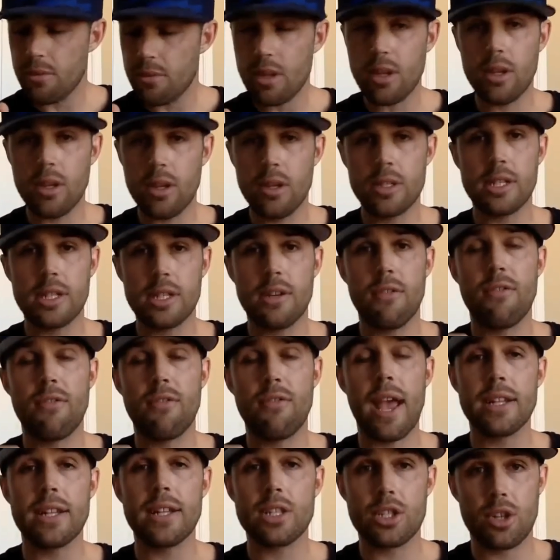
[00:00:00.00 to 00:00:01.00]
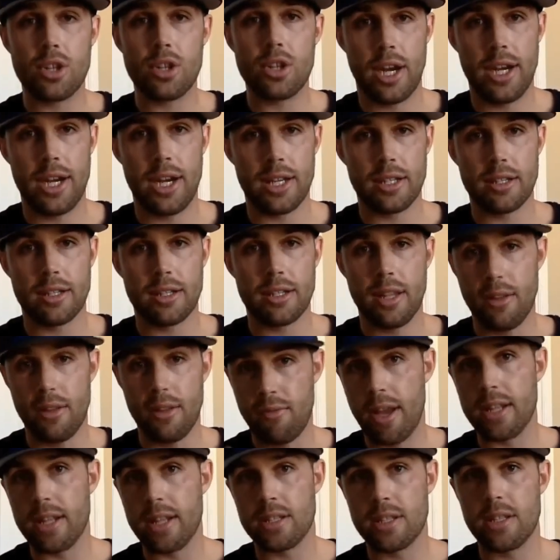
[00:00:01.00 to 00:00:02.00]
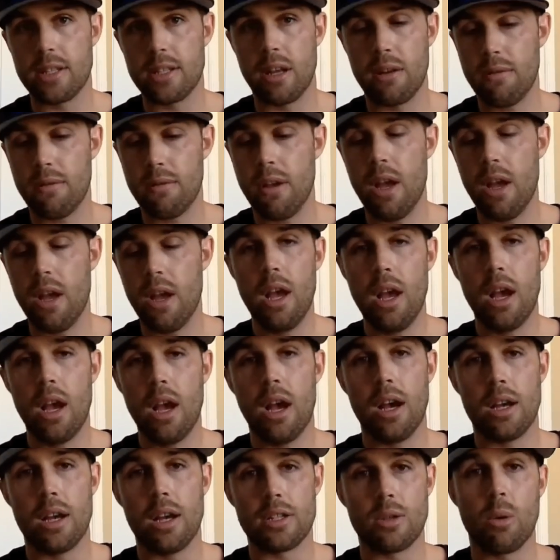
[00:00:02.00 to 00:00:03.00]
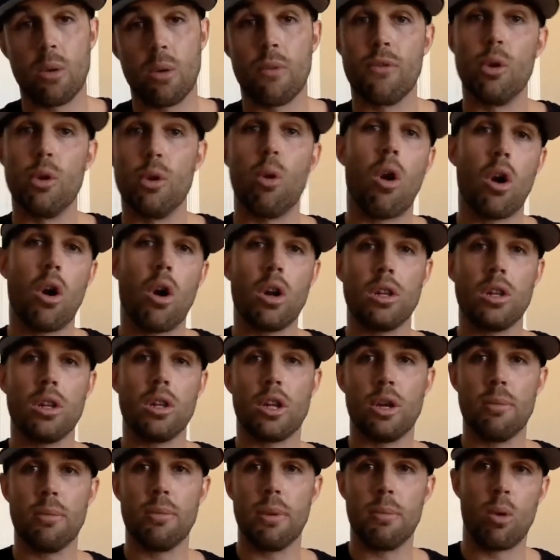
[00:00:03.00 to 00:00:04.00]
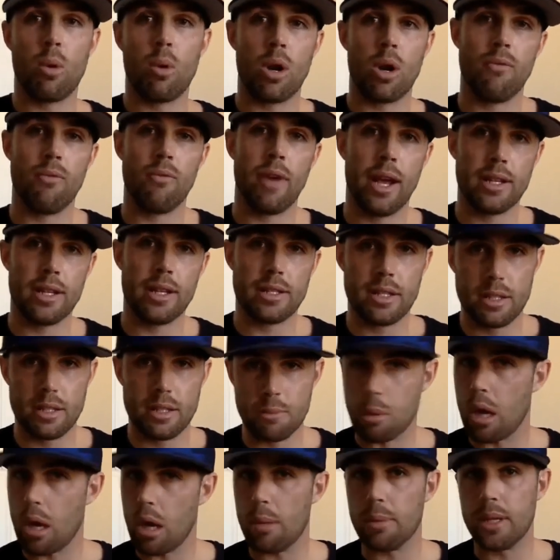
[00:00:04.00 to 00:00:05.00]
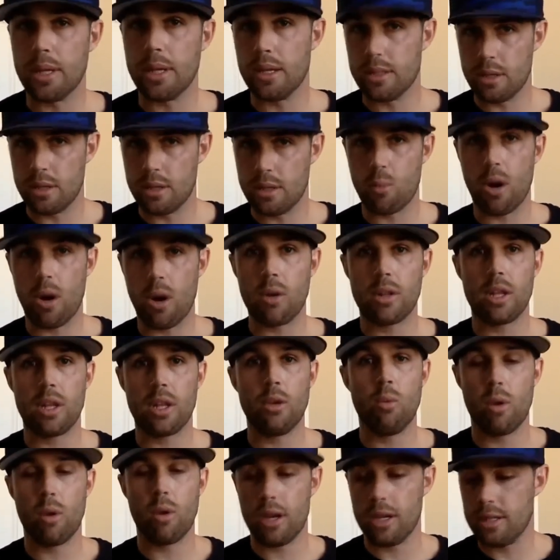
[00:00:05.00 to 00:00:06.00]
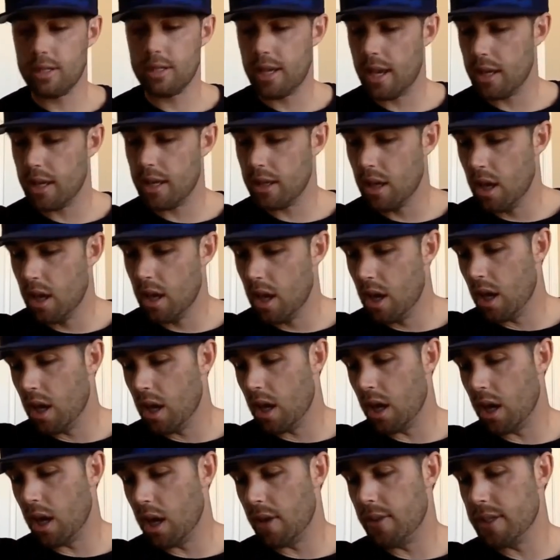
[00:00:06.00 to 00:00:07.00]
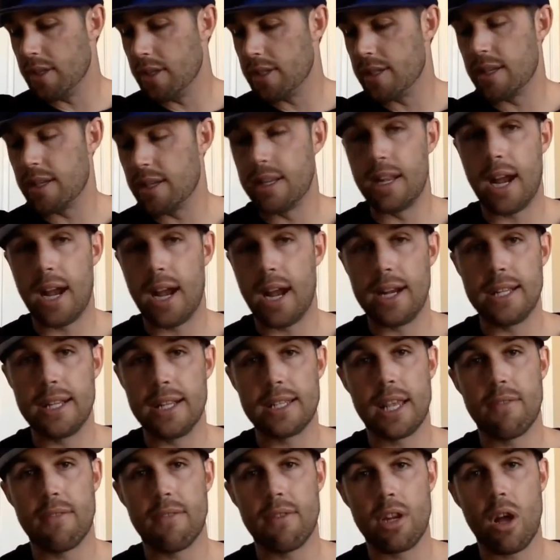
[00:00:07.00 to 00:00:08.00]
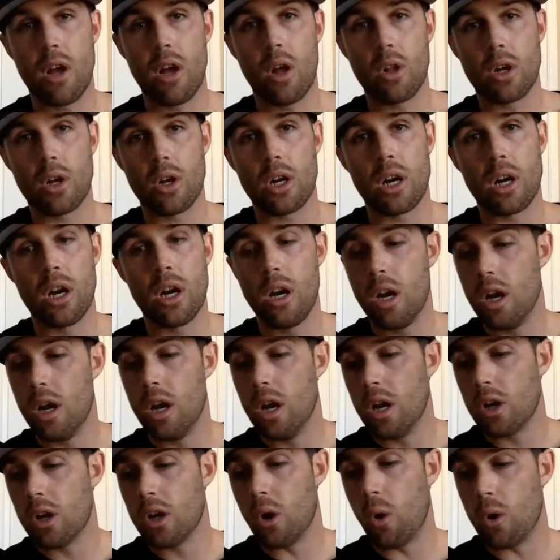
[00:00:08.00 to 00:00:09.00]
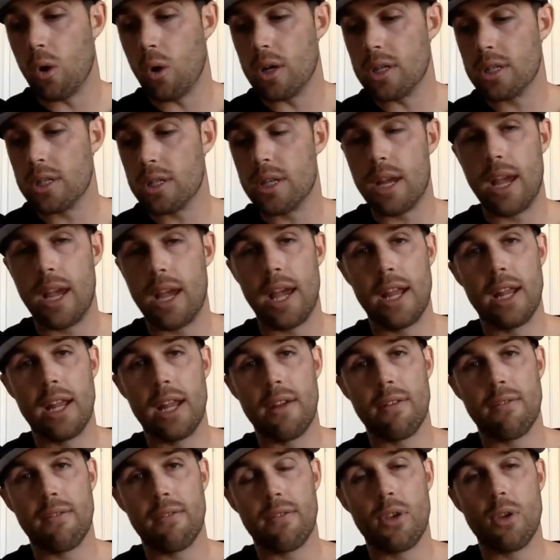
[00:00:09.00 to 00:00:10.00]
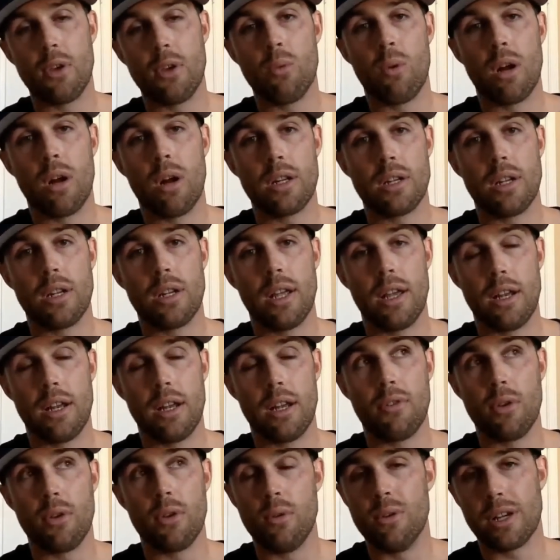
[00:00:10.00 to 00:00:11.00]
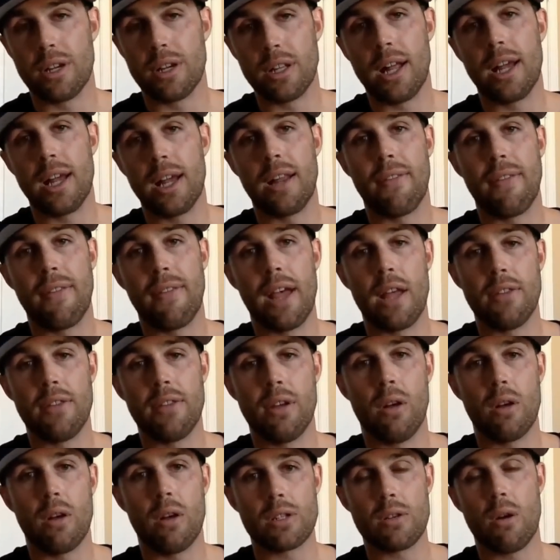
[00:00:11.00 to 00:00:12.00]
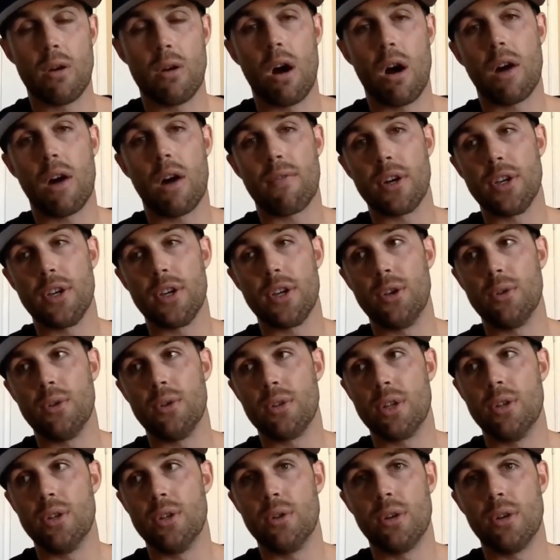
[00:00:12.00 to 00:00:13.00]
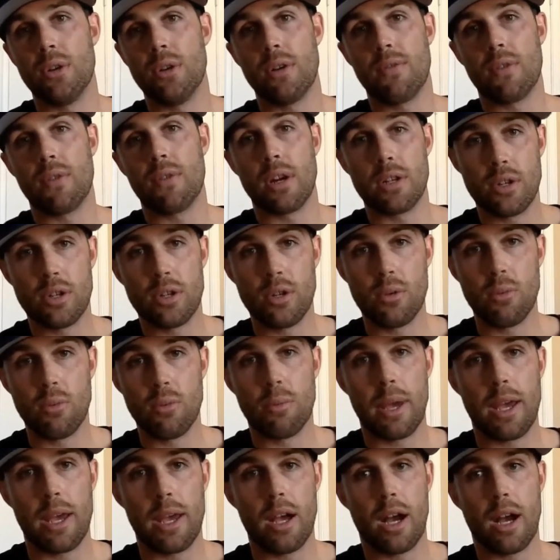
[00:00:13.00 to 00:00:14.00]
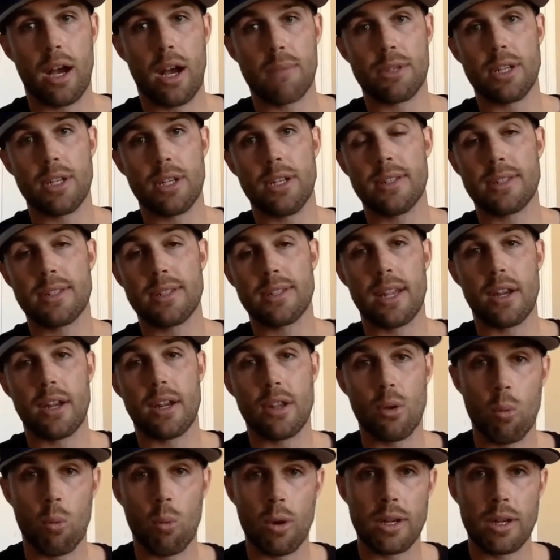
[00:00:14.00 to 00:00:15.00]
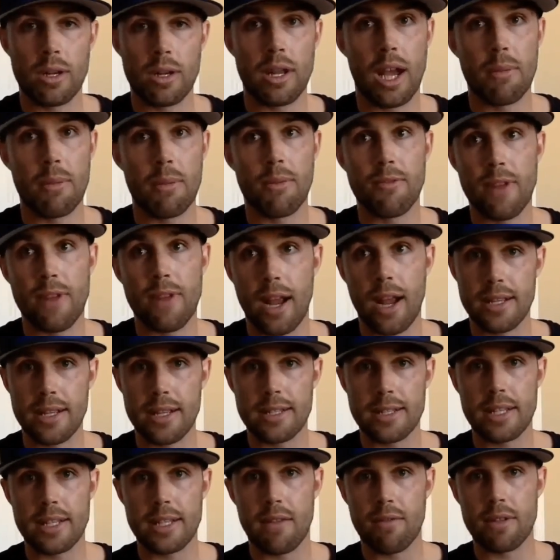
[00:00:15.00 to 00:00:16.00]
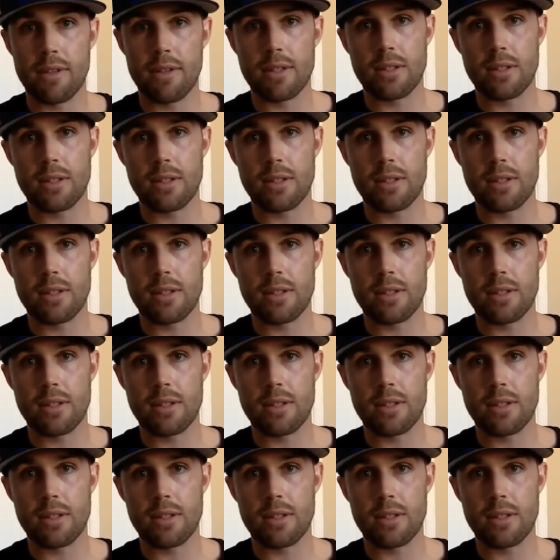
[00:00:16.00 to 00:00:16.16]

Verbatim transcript: It's an advanced training, the advanced stuff. Uh, so if you are a little bit more advanced, this probably is a route that you want to take. Uh, this is a ninety-seven dollar course, and if you want, and if you decline on that, they'll also offer you to do it for a two-pay option instead of the one-time of ninety-seven dollars.